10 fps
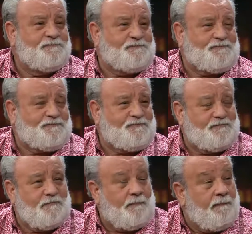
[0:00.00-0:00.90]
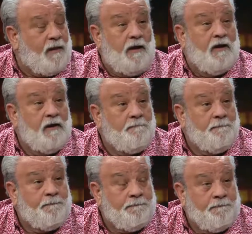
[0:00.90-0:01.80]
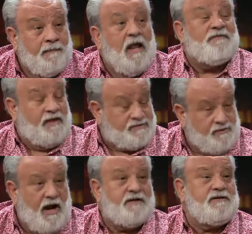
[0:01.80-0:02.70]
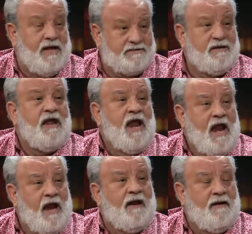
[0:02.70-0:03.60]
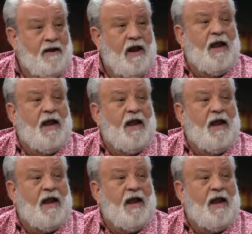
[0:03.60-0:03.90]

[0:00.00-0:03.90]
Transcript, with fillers: So it's this weekend and next weekend. That's correct. Okay. Yes. At the Bartell.